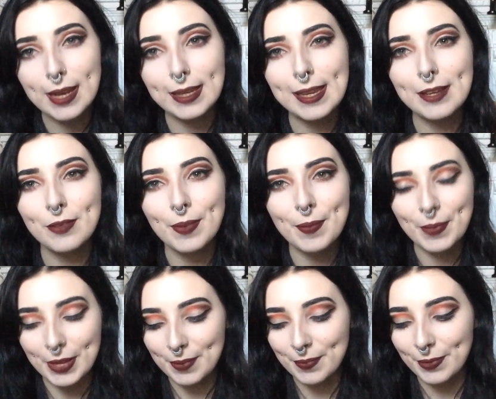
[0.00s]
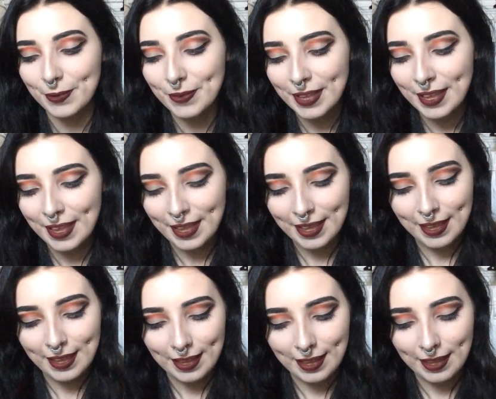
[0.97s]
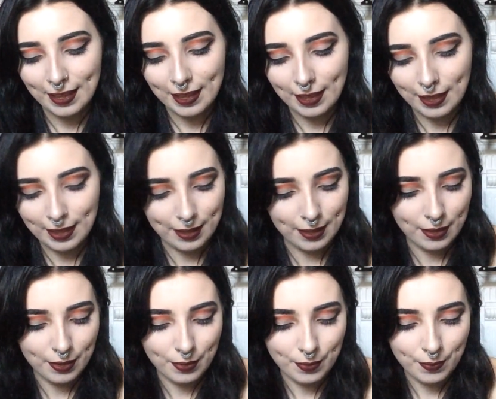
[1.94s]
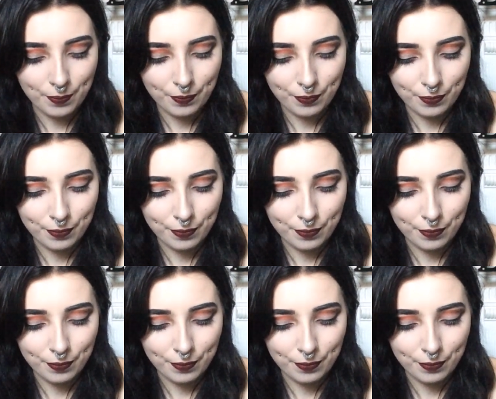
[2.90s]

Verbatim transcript: and a little bit purple. Um,